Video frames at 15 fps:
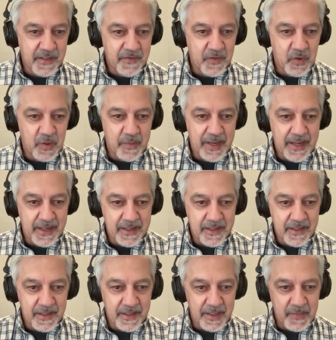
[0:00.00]
format
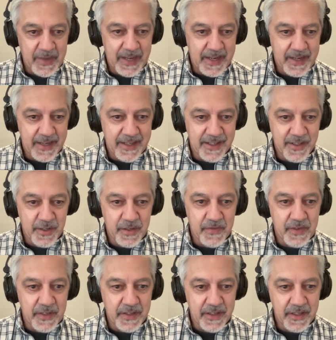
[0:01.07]
on the back end
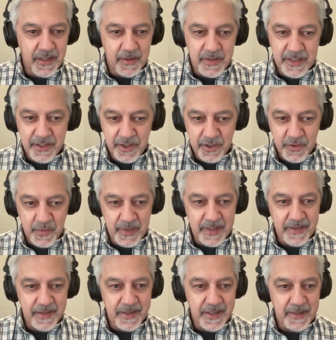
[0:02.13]
service. It's
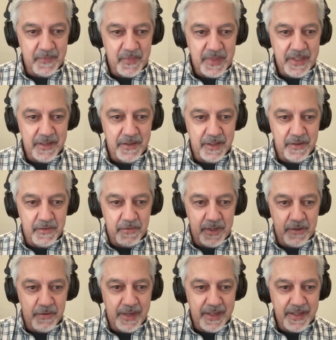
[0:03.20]
strictly the
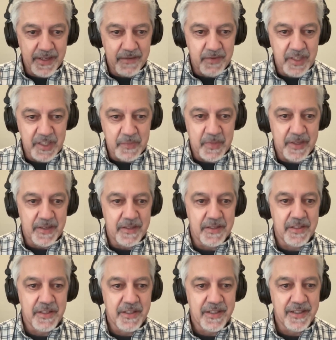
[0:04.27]
request and
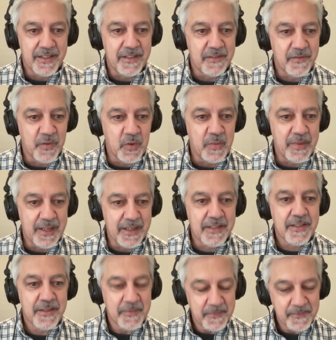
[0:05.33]
response
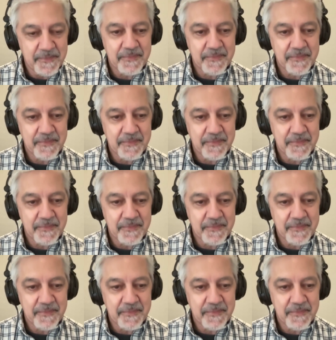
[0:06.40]
formats.